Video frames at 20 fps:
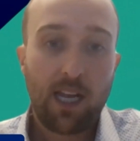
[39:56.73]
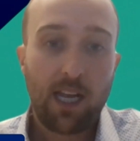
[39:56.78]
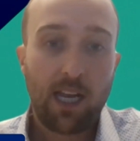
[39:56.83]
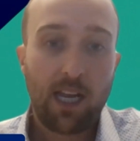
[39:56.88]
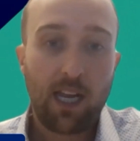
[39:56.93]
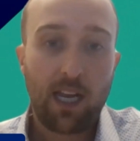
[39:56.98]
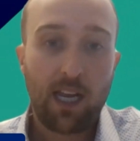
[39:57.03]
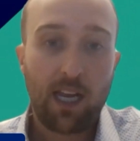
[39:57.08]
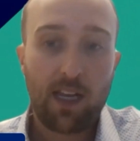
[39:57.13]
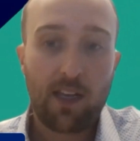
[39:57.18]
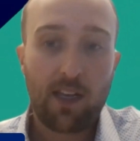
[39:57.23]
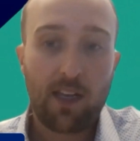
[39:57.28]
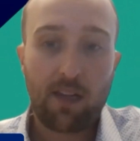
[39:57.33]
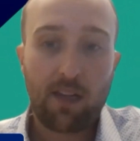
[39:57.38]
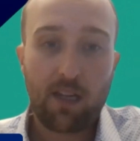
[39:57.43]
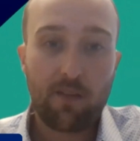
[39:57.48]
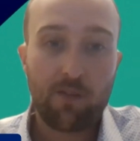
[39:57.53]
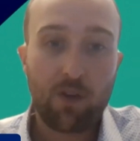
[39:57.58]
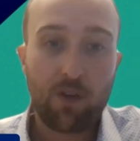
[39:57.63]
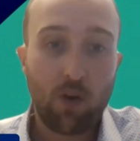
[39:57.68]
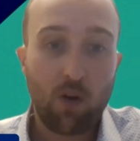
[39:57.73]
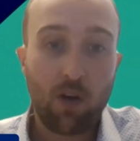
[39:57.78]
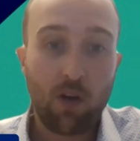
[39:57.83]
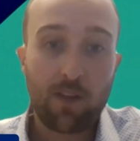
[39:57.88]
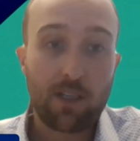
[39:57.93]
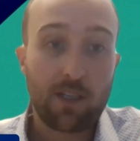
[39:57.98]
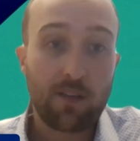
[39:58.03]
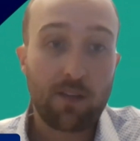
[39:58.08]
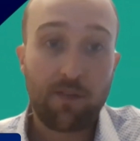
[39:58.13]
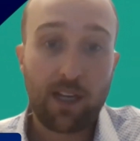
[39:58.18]
And if you're
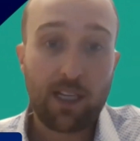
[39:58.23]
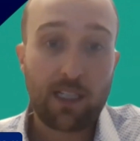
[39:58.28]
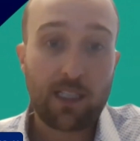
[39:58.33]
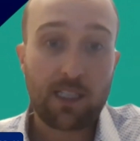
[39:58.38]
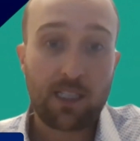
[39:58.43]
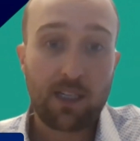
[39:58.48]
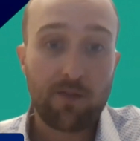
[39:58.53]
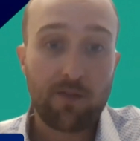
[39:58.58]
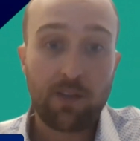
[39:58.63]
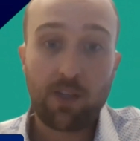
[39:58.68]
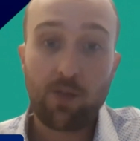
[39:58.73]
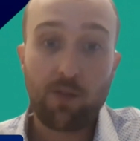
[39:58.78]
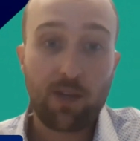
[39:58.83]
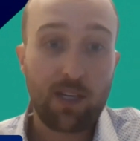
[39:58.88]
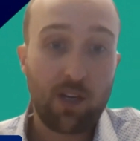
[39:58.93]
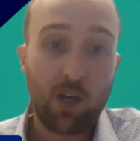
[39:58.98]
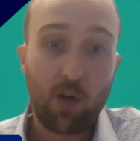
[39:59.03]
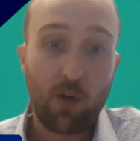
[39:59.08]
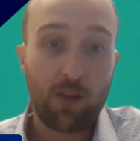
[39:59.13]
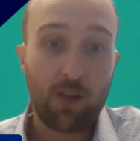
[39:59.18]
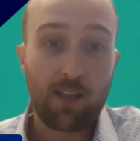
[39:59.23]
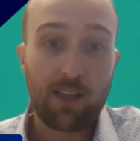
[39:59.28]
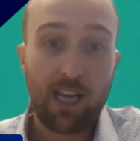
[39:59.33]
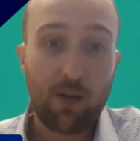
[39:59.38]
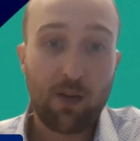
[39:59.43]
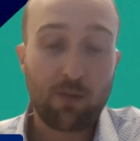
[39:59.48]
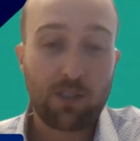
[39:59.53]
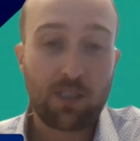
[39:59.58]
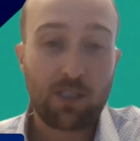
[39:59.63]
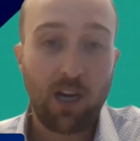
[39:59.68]
on the defensive and you didn't know that
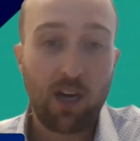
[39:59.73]
that was